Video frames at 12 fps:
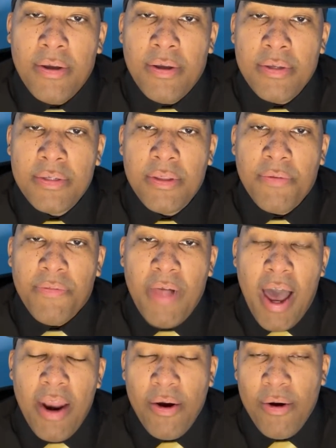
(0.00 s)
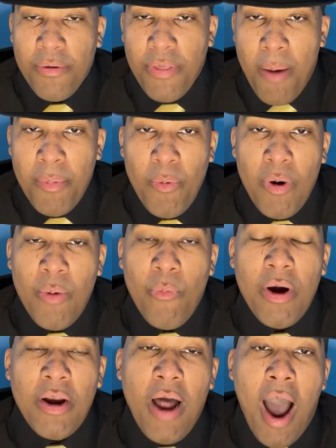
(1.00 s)
So the flat Earth. I mean,
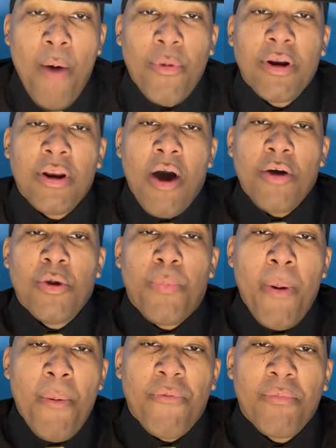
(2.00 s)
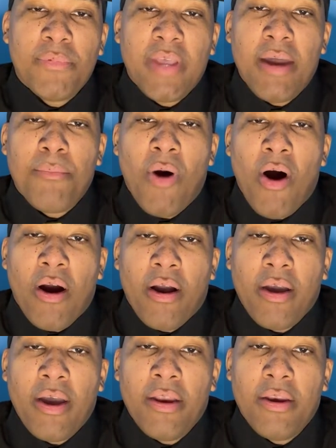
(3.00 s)
what? I want to know, you people from Denmark
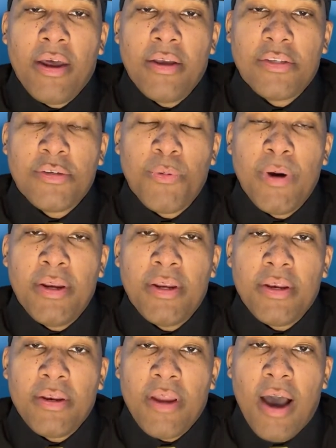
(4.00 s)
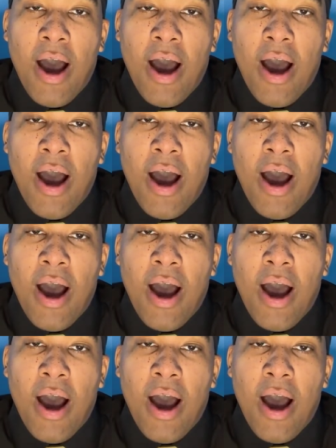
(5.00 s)
and Sweden.